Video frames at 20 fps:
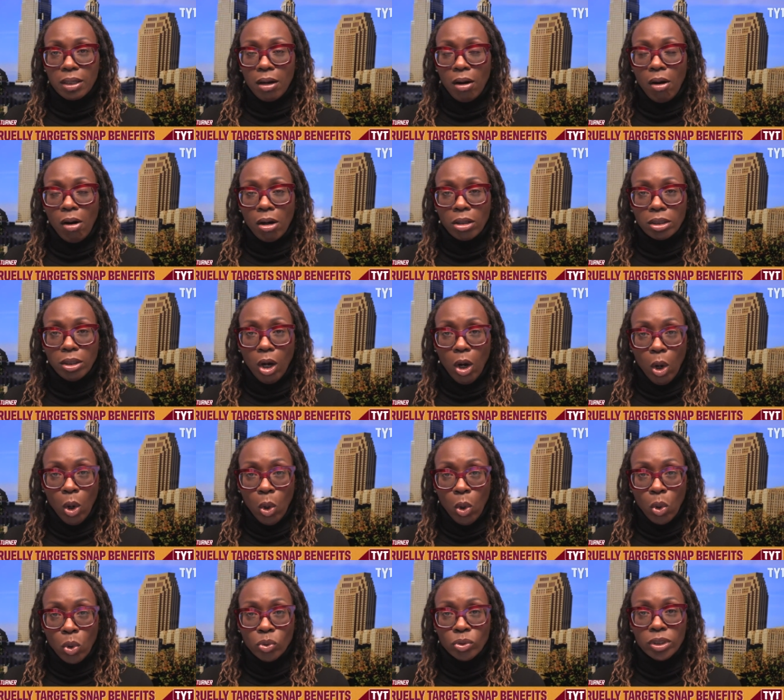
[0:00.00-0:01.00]
caught
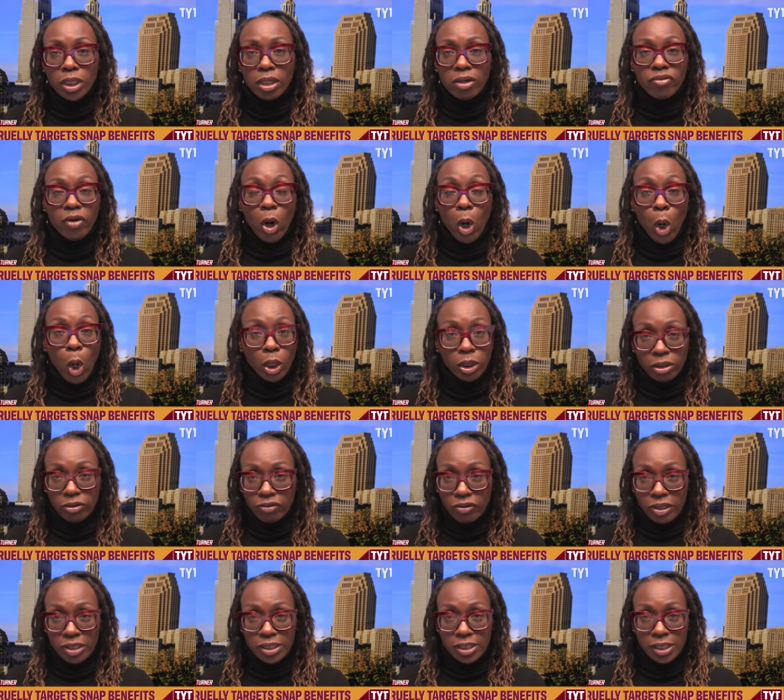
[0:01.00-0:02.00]
hold of all
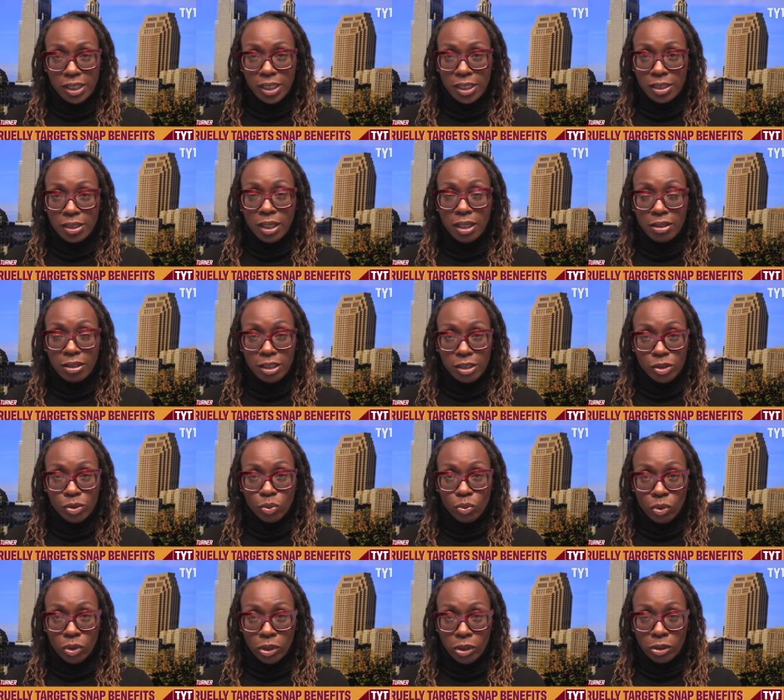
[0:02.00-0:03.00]
of us in this
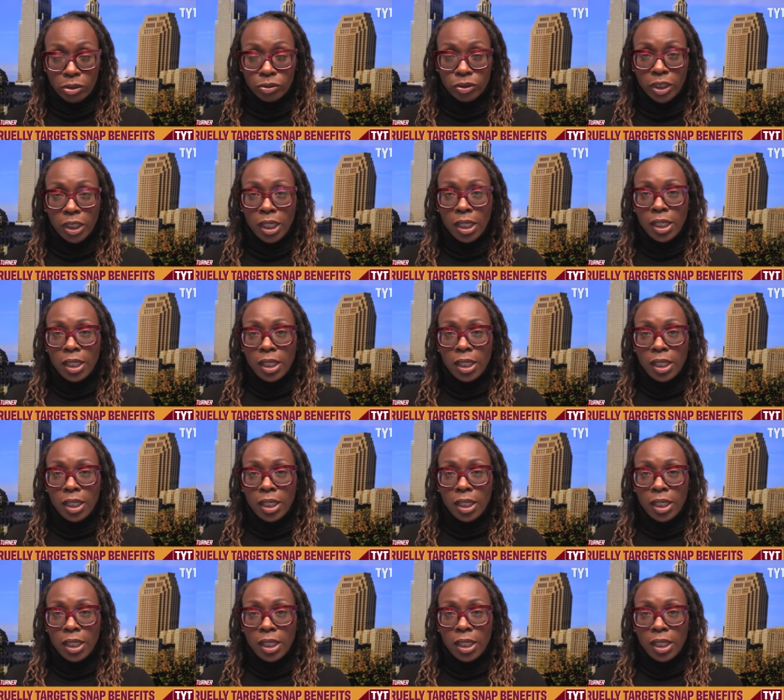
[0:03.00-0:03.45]
world.